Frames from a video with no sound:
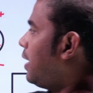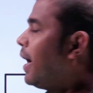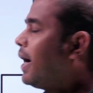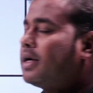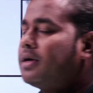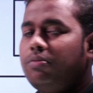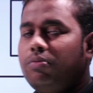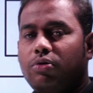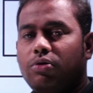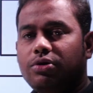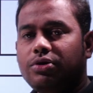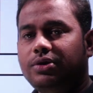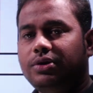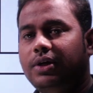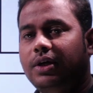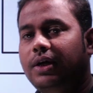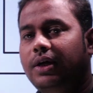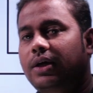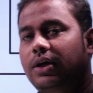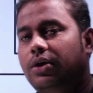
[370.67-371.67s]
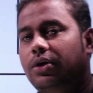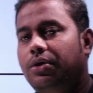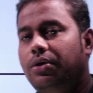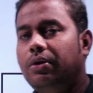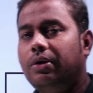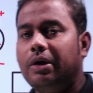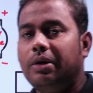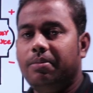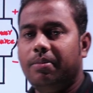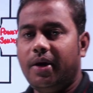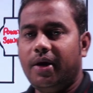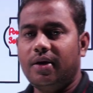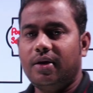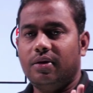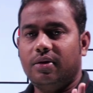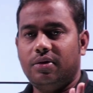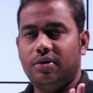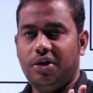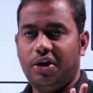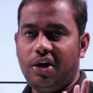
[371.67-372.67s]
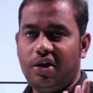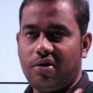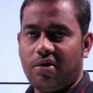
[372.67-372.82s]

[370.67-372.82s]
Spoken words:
at most you can make 3